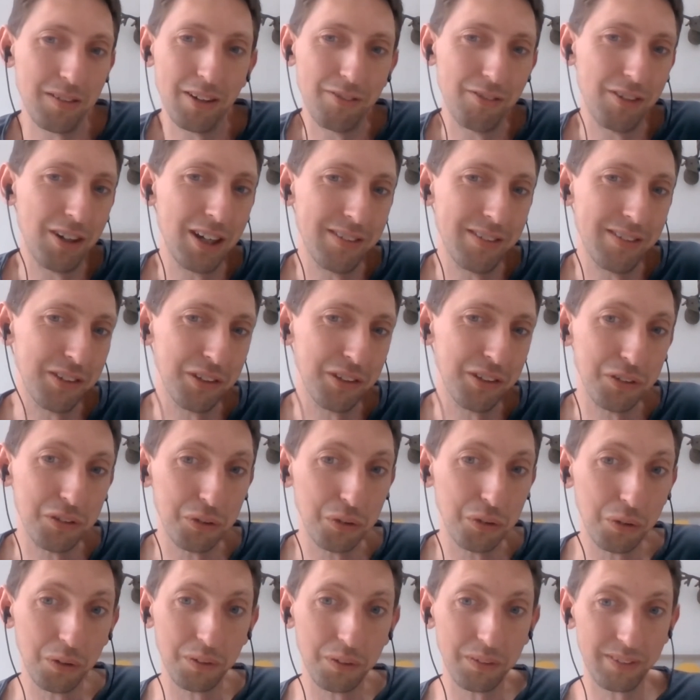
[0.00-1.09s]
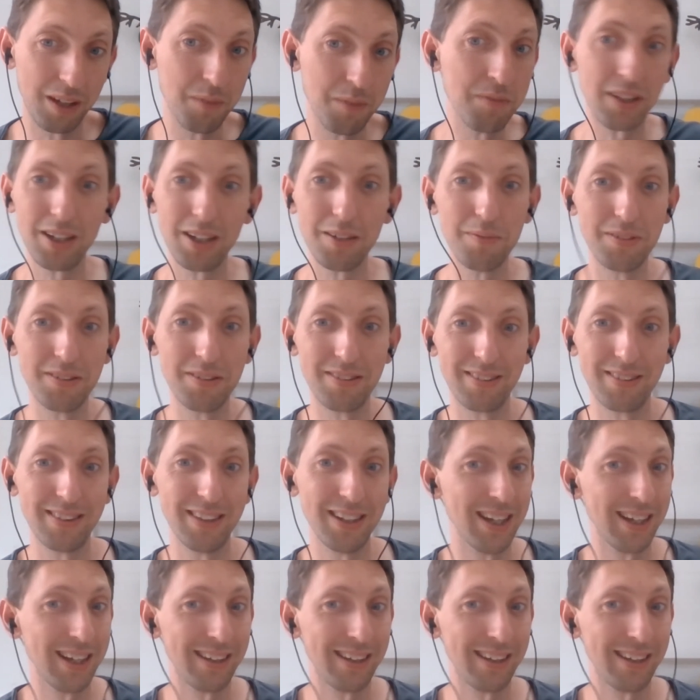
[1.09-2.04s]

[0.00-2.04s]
arrive at your door sometimes the next